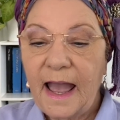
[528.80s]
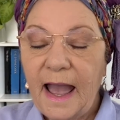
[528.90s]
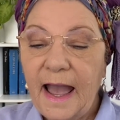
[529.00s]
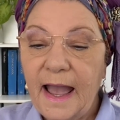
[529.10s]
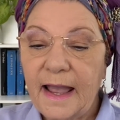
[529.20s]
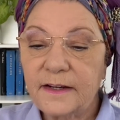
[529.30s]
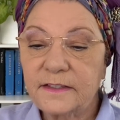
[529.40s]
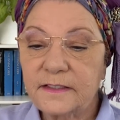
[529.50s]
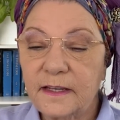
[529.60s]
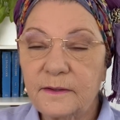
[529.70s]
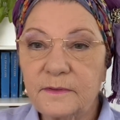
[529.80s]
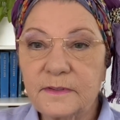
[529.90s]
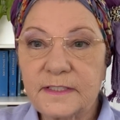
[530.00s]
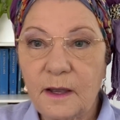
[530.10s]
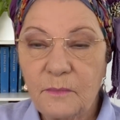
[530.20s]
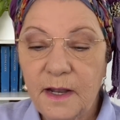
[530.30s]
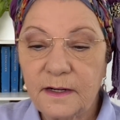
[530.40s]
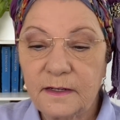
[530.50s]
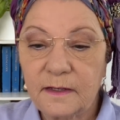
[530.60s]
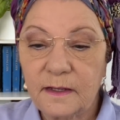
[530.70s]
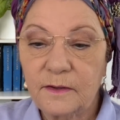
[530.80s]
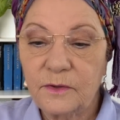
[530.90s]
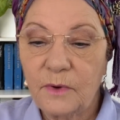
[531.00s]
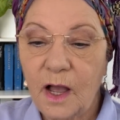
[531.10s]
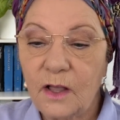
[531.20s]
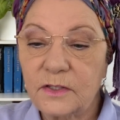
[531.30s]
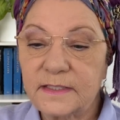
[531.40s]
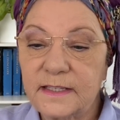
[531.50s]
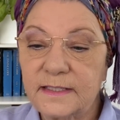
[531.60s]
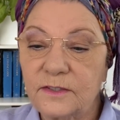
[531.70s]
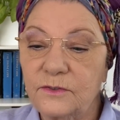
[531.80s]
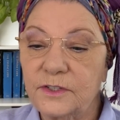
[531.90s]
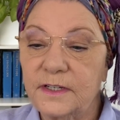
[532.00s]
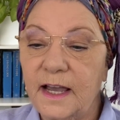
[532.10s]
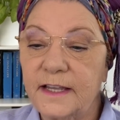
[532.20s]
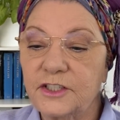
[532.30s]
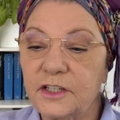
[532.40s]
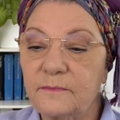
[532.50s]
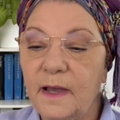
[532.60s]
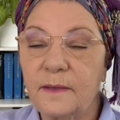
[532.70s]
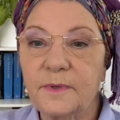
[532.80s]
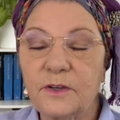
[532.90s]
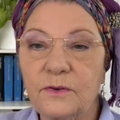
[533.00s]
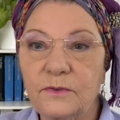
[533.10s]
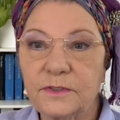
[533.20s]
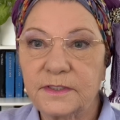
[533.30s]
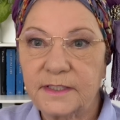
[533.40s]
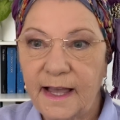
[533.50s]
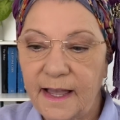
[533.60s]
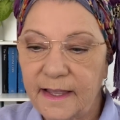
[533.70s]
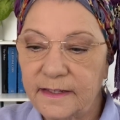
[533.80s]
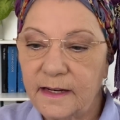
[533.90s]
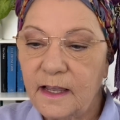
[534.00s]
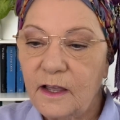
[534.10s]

And someone who holds this ordination may be called a dayan,